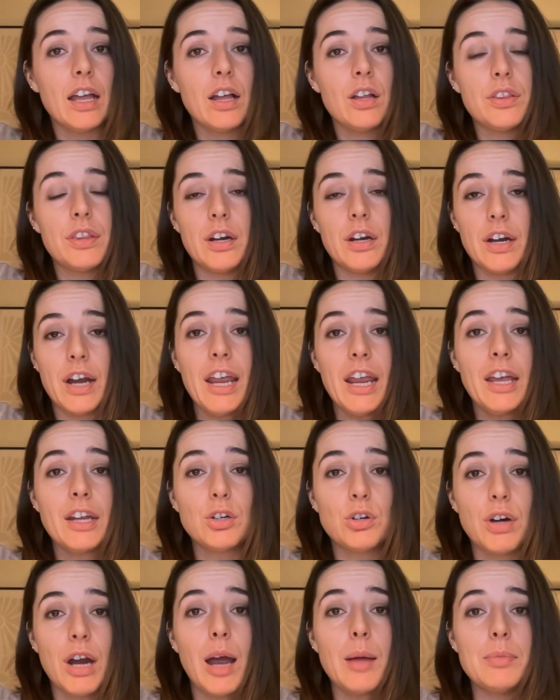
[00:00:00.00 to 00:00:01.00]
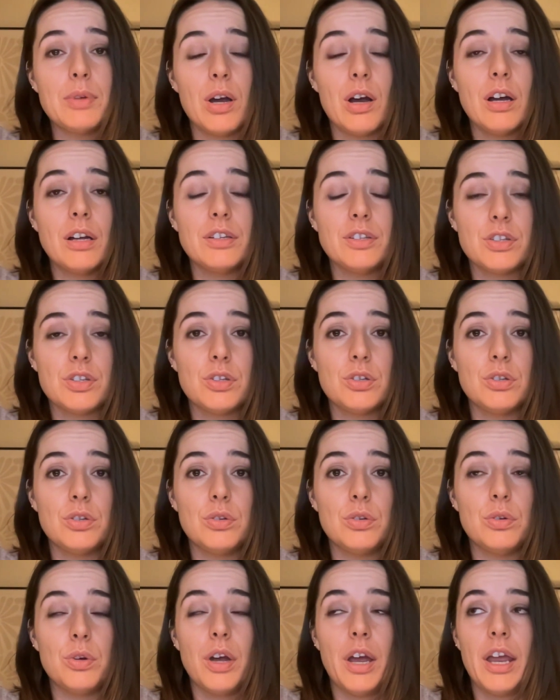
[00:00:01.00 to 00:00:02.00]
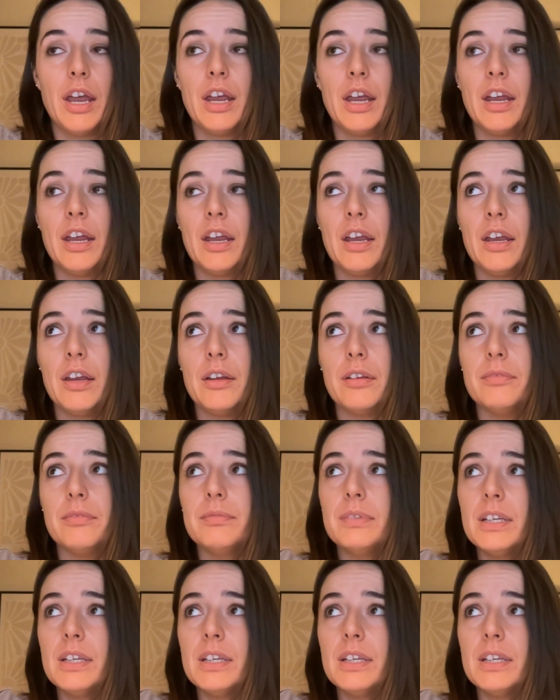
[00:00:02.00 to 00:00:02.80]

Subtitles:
their hand grabbed onto a